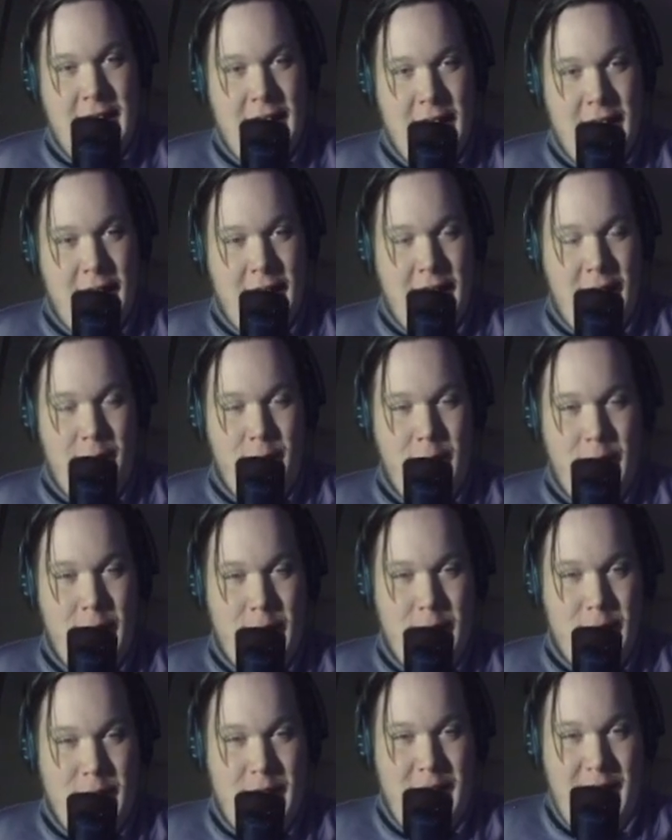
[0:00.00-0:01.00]
That way their
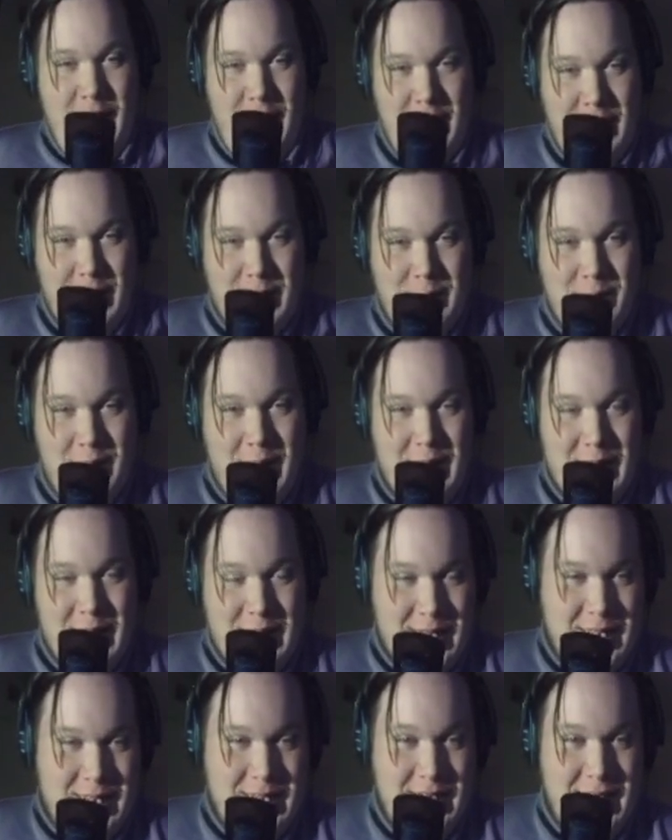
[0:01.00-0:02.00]
town is
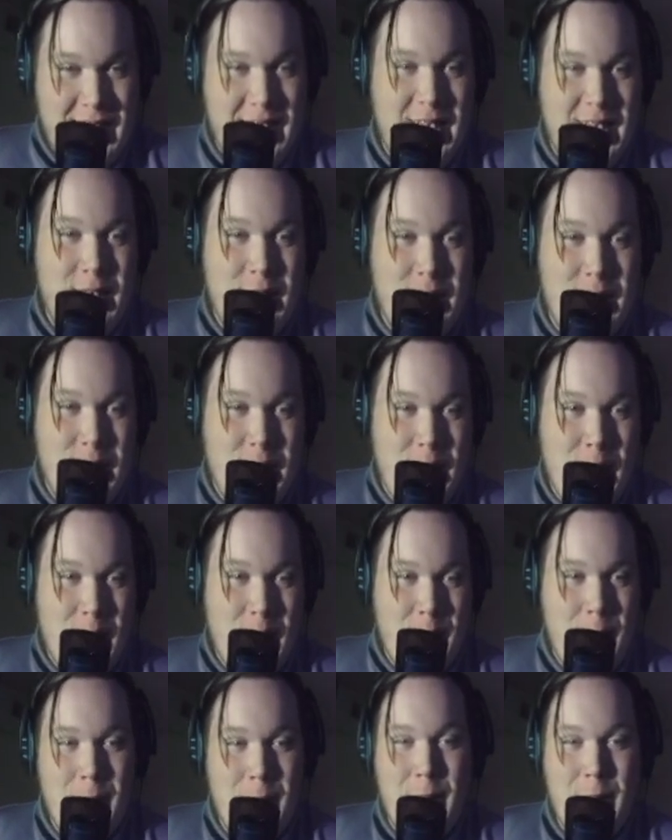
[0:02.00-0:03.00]
basically
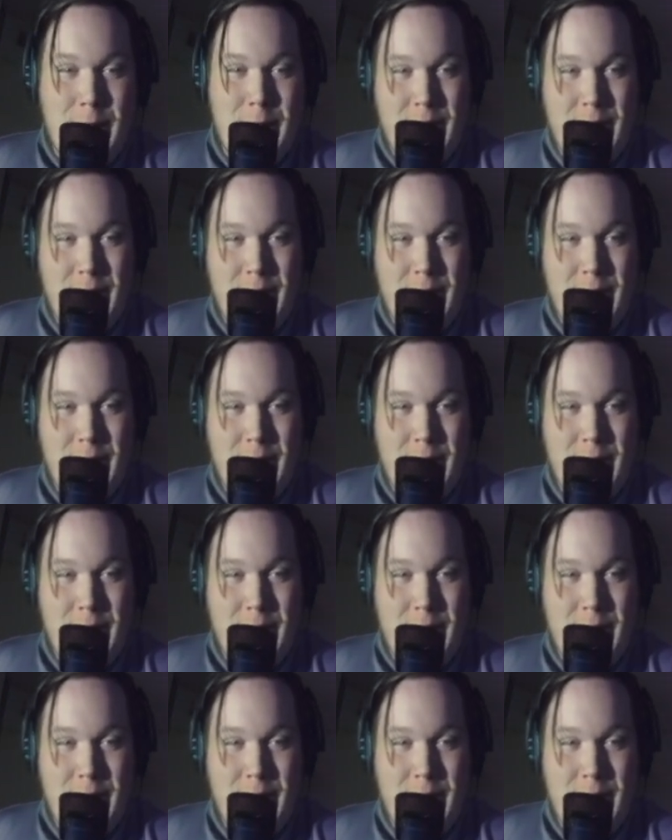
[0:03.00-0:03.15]
unstoppable.